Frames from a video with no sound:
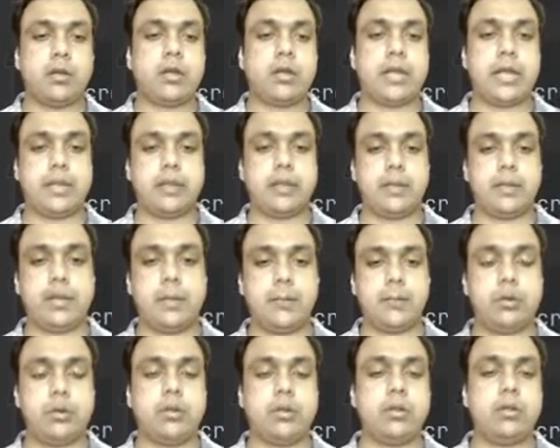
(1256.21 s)
take the
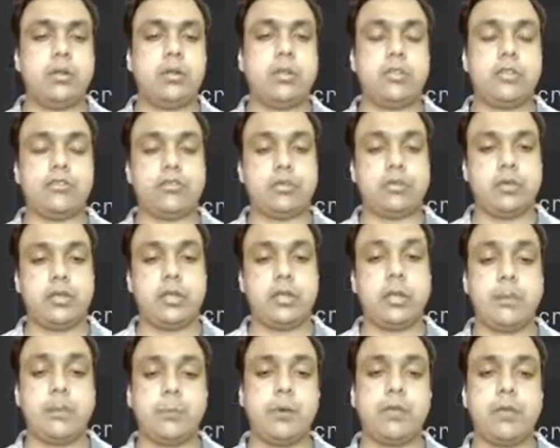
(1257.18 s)
input.
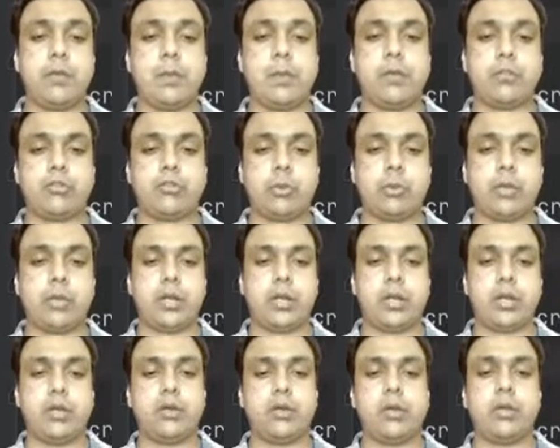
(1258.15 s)
The input will be stored in
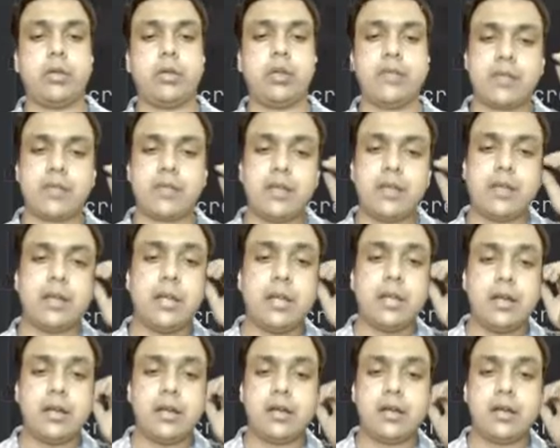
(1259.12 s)
it, or you can say